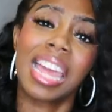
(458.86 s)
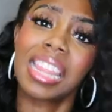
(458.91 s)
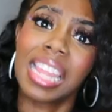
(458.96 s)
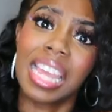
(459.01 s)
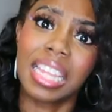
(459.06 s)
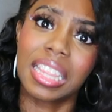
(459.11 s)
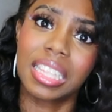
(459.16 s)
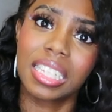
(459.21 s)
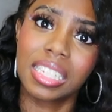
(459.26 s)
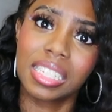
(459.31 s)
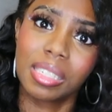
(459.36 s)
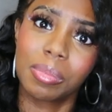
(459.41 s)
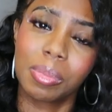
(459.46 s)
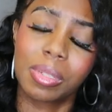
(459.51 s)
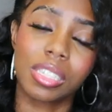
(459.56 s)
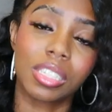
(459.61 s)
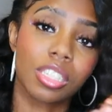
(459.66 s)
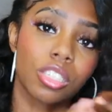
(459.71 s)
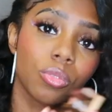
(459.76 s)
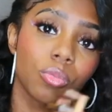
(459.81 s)
I like these
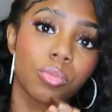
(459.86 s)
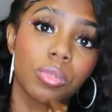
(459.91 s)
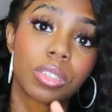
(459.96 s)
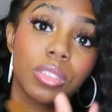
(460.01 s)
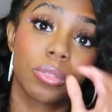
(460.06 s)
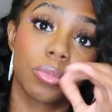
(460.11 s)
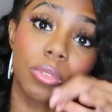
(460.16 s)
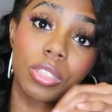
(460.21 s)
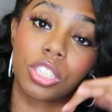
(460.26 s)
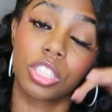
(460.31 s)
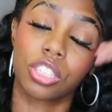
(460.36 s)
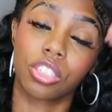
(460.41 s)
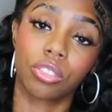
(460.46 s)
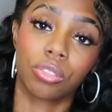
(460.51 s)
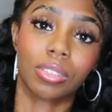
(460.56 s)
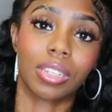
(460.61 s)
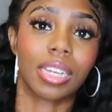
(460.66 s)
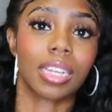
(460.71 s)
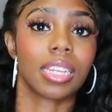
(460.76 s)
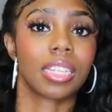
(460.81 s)
because they're really, really
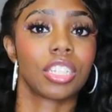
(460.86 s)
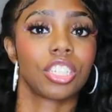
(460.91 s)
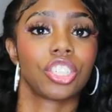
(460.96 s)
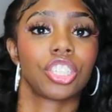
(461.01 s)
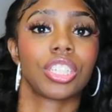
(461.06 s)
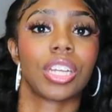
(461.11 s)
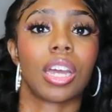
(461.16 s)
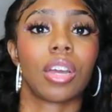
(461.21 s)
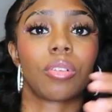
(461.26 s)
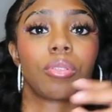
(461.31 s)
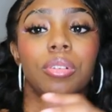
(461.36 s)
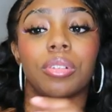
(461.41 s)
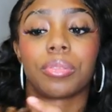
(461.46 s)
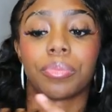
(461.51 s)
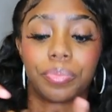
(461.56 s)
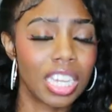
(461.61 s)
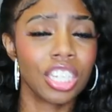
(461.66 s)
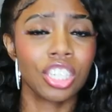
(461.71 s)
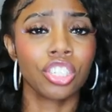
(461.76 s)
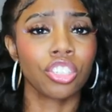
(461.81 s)
cute, like in the shower.
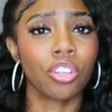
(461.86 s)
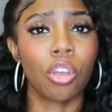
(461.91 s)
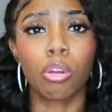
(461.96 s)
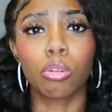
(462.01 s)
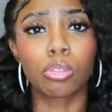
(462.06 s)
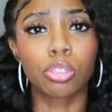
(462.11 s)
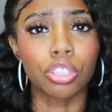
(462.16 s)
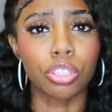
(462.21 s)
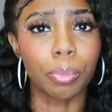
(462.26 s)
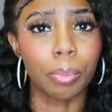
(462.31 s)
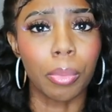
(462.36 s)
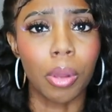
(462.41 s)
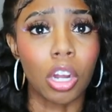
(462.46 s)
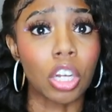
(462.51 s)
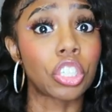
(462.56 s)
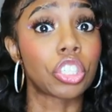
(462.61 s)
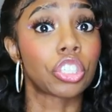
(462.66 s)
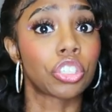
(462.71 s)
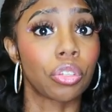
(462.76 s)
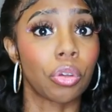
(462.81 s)
It just holds your
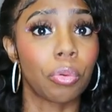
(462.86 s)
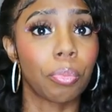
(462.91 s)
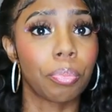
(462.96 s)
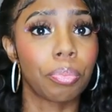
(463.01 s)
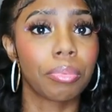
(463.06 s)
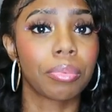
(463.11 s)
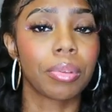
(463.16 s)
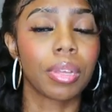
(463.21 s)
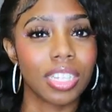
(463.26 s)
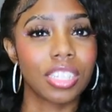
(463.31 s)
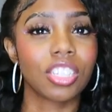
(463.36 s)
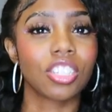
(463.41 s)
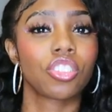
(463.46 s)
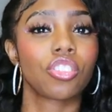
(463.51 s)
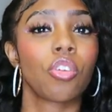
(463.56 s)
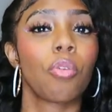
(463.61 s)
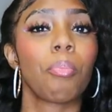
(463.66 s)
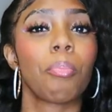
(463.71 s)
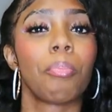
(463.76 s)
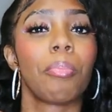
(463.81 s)
bar soap. It's a
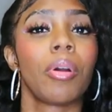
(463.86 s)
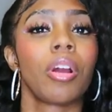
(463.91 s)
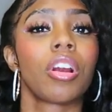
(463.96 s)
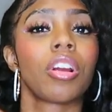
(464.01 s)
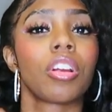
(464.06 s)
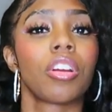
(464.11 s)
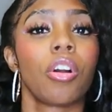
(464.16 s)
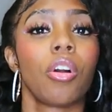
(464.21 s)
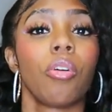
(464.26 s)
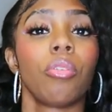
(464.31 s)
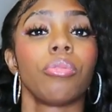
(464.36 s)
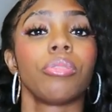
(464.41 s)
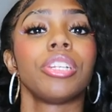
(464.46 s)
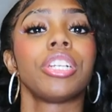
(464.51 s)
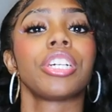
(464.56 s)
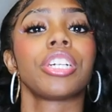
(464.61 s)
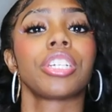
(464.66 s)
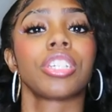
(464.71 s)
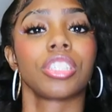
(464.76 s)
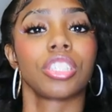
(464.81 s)
soap bar
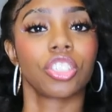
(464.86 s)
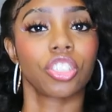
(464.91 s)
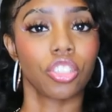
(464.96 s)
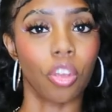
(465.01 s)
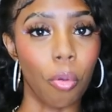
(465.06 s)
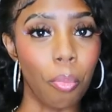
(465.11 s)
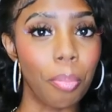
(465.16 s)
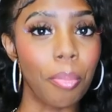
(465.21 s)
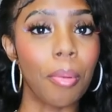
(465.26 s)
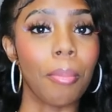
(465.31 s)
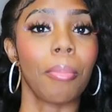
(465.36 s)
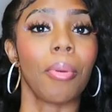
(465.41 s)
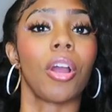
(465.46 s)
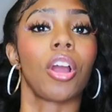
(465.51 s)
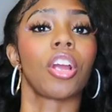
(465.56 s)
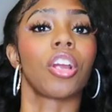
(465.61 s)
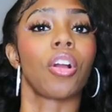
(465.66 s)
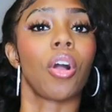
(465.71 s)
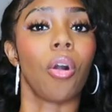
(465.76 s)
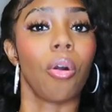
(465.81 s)
holder. Soap
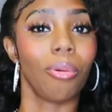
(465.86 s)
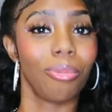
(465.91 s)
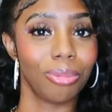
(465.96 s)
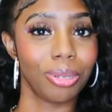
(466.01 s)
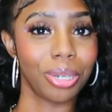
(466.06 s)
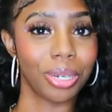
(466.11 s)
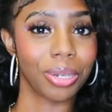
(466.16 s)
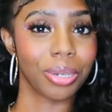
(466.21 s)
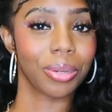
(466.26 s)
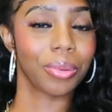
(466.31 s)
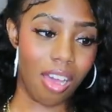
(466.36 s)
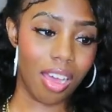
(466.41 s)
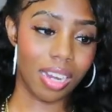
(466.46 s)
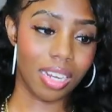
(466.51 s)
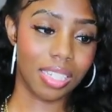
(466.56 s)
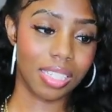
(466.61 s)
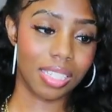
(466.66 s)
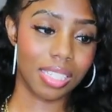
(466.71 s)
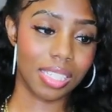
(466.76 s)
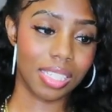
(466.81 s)
bar holder.
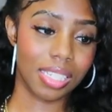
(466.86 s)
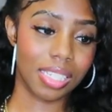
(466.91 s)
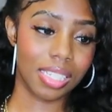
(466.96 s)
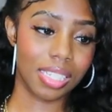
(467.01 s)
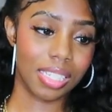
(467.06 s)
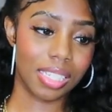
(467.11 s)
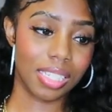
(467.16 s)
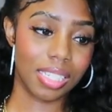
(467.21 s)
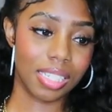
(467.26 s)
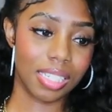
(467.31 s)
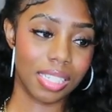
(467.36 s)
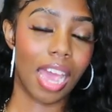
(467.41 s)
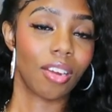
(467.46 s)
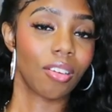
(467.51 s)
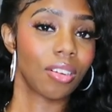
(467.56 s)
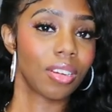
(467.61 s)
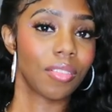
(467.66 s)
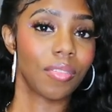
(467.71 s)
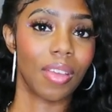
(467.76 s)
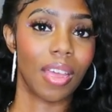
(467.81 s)
Honestly, I
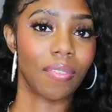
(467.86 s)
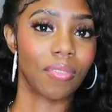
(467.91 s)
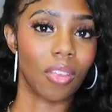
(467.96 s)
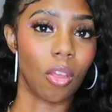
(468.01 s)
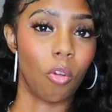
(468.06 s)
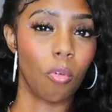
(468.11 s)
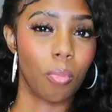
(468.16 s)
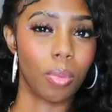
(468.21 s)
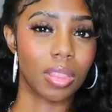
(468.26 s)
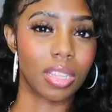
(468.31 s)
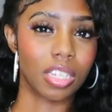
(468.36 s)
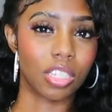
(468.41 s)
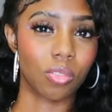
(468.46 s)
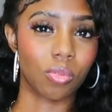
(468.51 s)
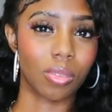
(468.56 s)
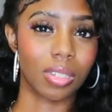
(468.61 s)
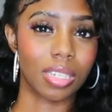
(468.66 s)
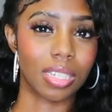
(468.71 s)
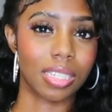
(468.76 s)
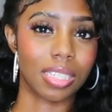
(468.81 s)
don't even have to open this
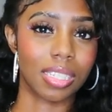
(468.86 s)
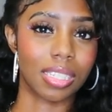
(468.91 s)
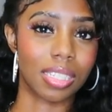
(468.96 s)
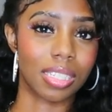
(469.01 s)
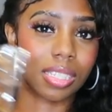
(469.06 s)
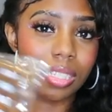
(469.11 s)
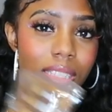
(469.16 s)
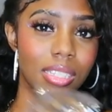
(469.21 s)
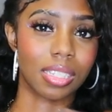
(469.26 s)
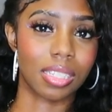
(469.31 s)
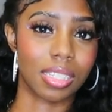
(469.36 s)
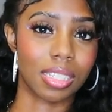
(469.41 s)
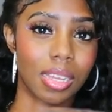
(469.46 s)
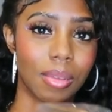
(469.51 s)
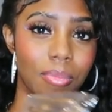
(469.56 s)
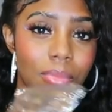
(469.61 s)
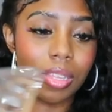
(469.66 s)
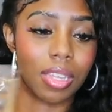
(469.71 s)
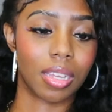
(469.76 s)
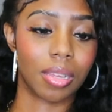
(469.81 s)
one because it's the
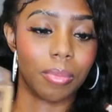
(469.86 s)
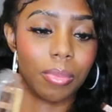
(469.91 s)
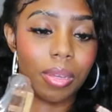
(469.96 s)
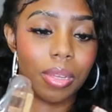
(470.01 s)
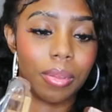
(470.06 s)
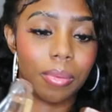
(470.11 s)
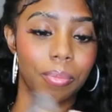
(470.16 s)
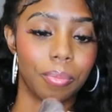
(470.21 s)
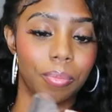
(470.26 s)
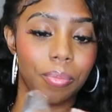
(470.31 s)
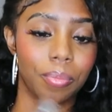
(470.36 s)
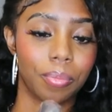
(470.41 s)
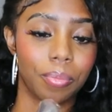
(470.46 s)
same thing, but